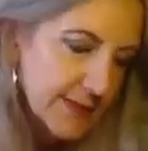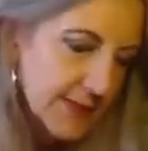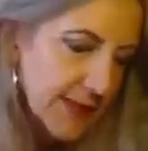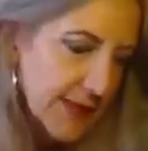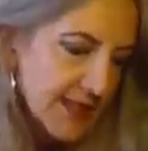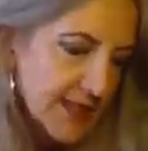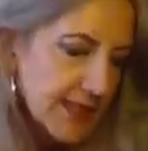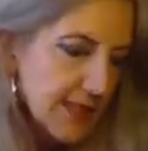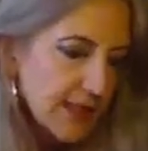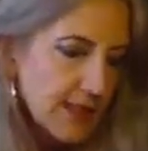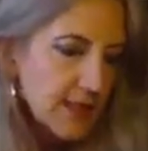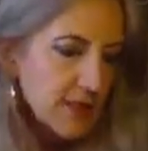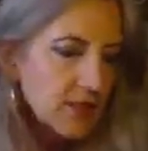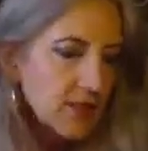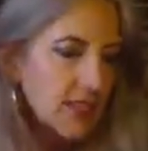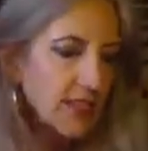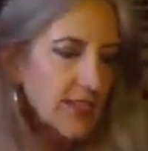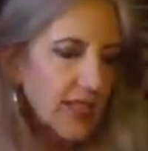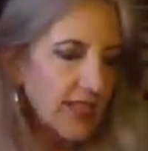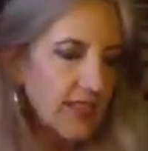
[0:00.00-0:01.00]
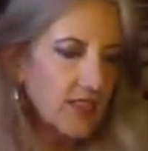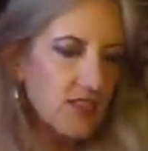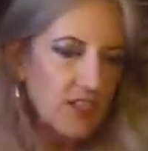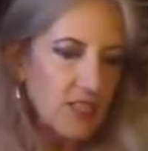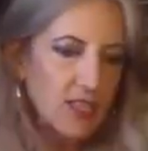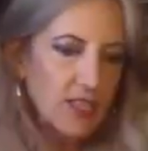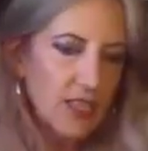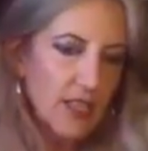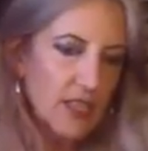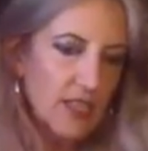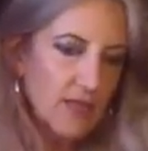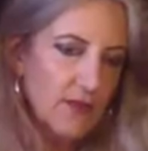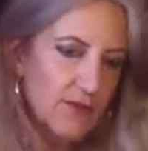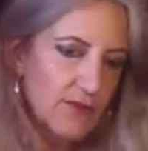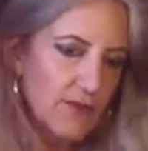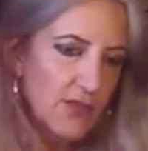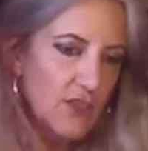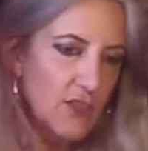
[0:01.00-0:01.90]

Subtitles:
There's a little connection here for